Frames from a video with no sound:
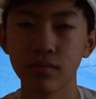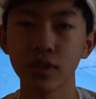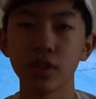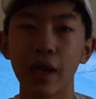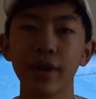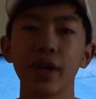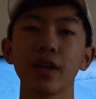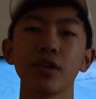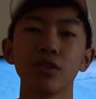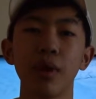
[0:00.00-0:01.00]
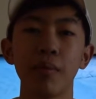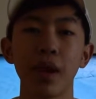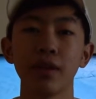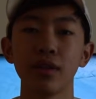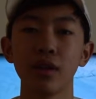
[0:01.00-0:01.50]
So now getting into my
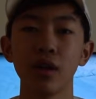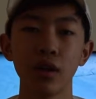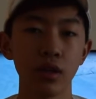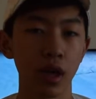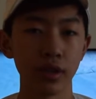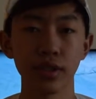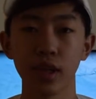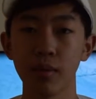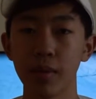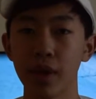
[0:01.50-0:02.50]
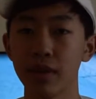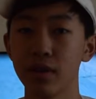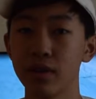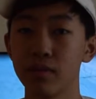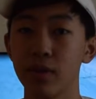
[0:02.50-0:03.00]
method, not saying my method
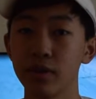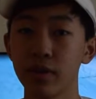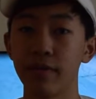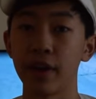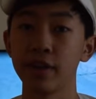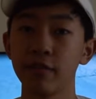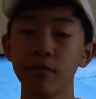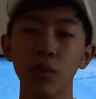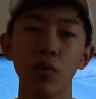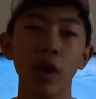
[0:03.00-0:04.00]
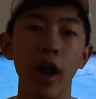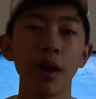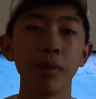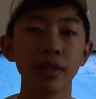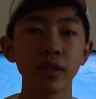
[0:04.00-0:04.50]
is the most effective, but what I
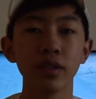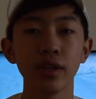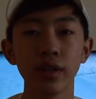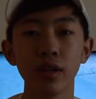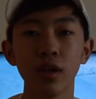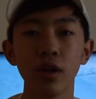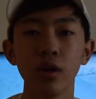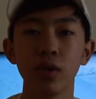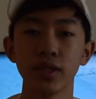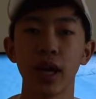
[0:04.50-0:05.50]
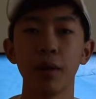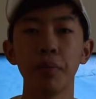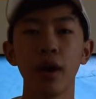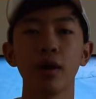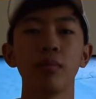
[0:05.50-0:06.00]
basically did was I
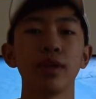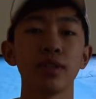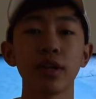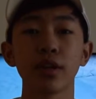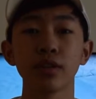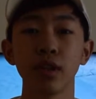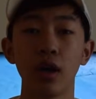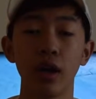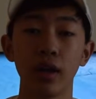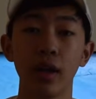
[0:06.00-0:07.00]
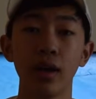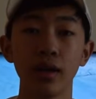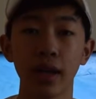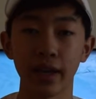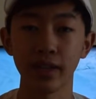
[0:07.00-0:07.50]
bought my sneakers on
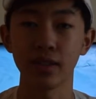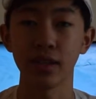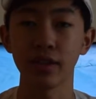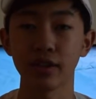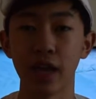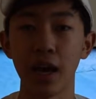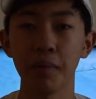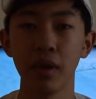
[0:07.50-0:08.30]
Nike Sneakers app,